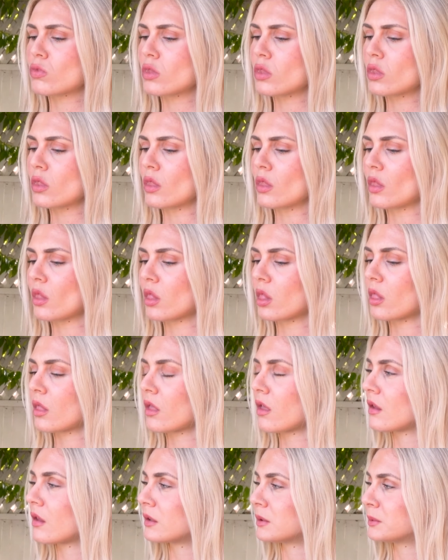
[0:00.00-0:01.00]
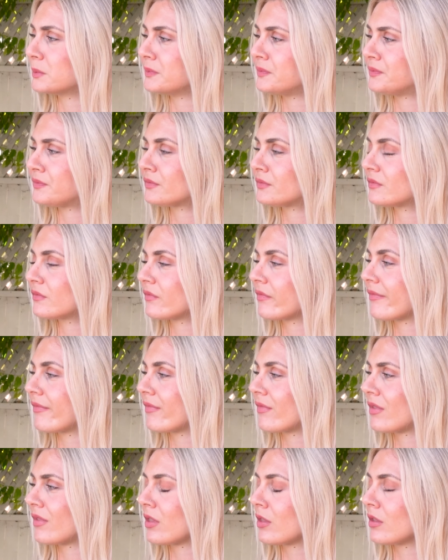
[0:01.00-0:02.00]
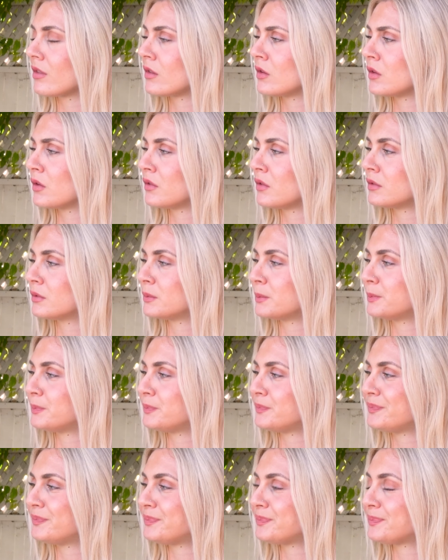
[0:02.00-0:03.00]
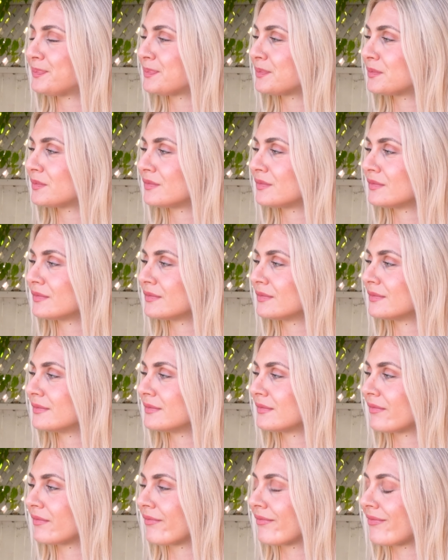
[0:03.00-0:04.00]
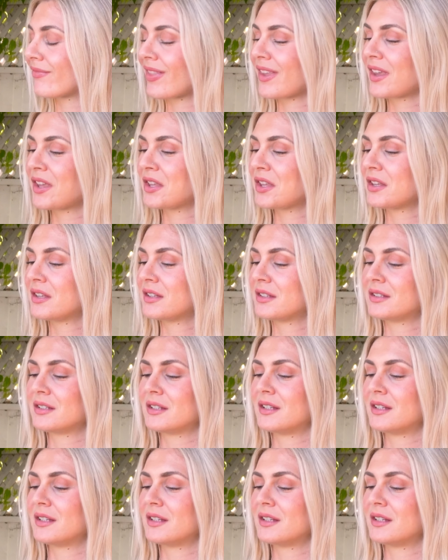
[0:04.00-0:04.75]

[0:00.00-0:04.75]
This person isn't speaking.